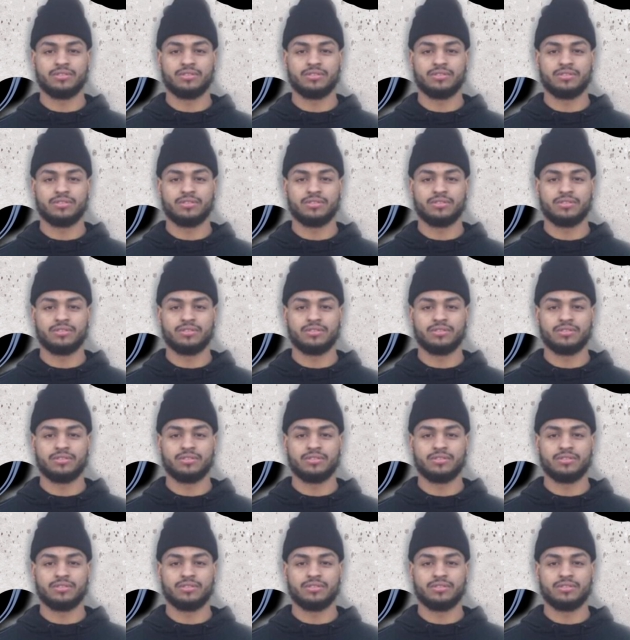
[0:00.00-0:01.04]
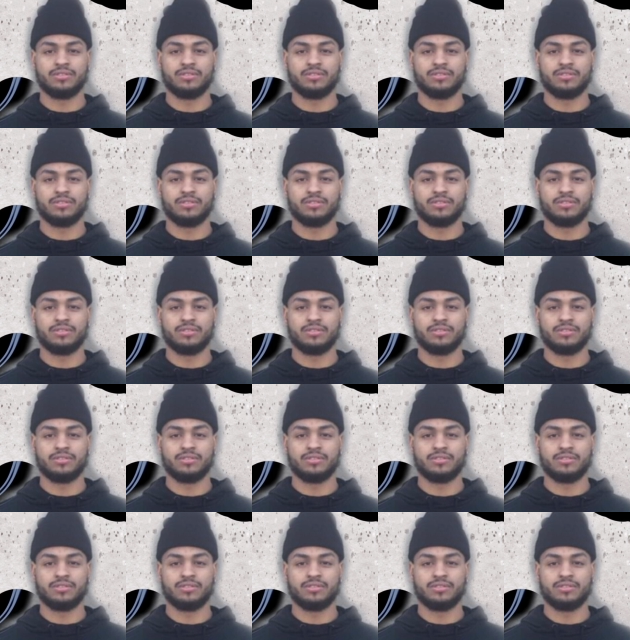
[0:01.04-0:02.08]

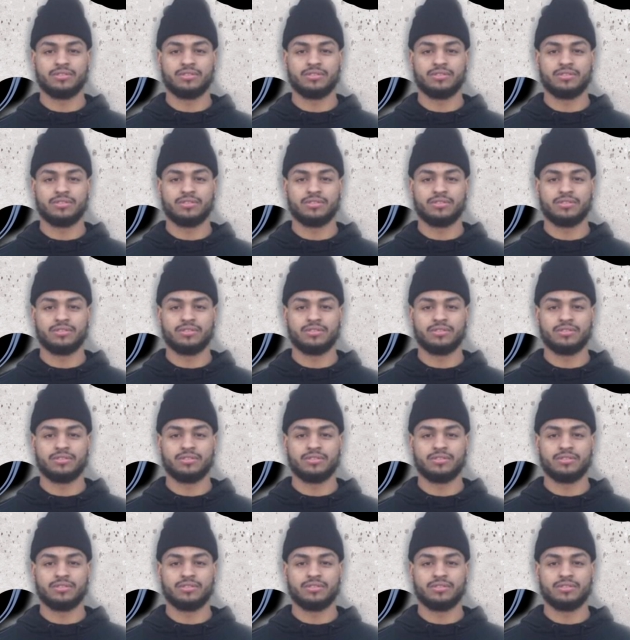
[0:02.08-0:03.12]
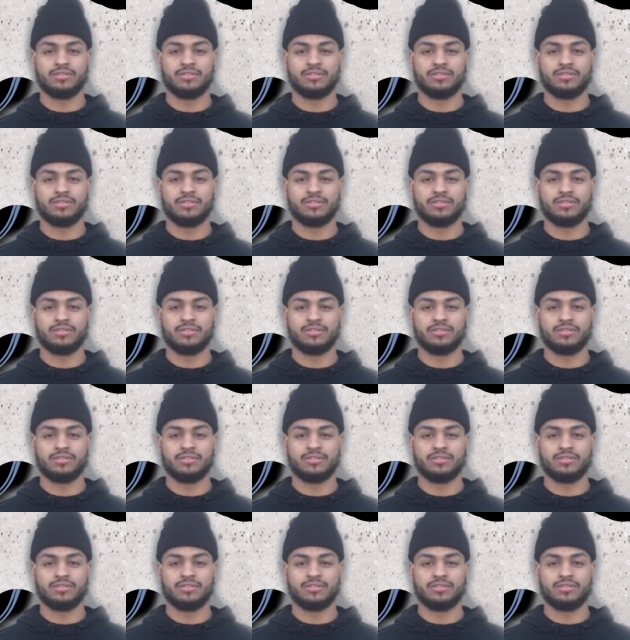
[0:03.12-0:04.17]

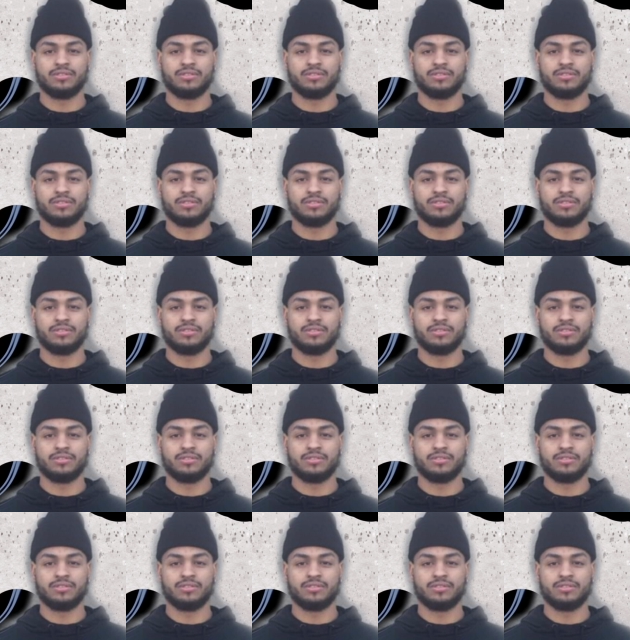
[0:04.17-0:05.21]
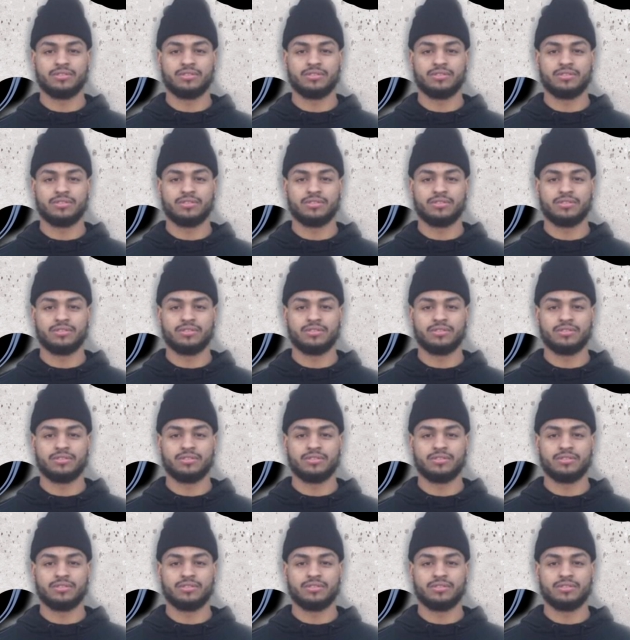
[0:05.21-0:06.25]

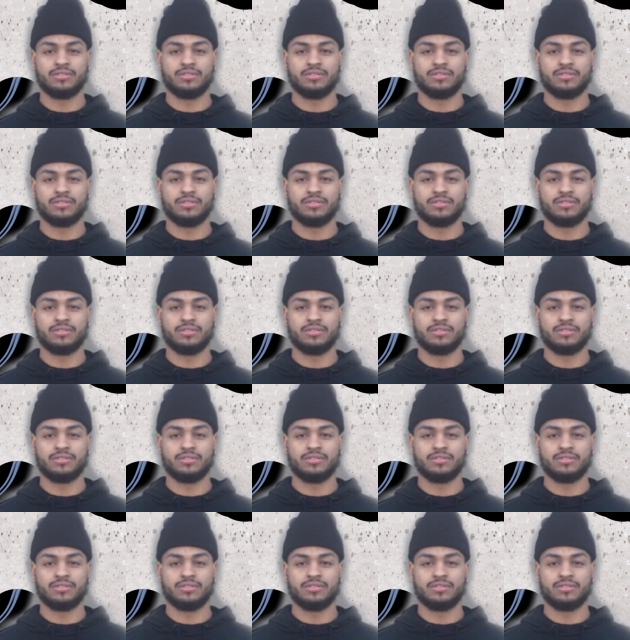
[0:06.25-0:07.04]
This is a still picture; no speech is visible.